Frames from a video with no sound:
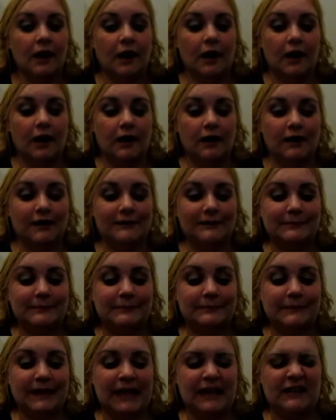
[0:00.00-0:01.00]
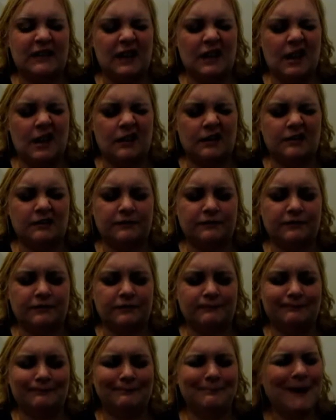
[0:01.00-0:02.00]
And they kind of,
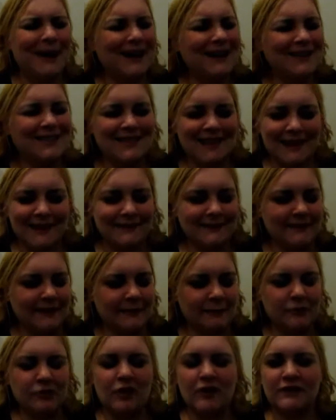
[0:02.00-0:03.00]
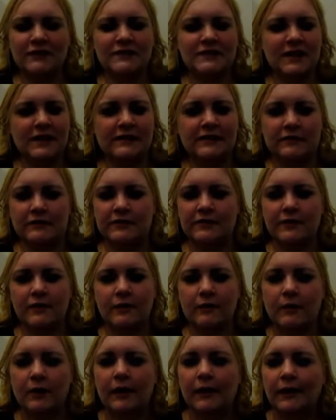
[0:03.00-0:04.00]
back then, like we're talking 10 years
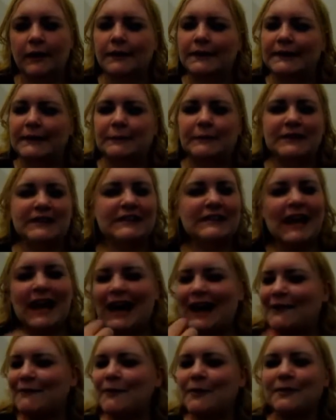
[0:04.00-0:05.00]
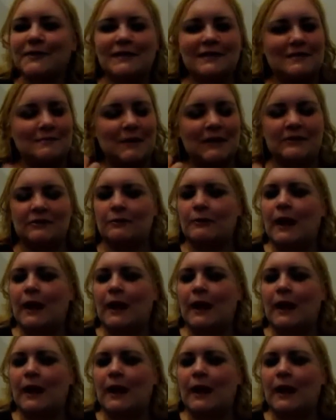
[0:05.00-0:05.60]
ago, we didn't have all these mental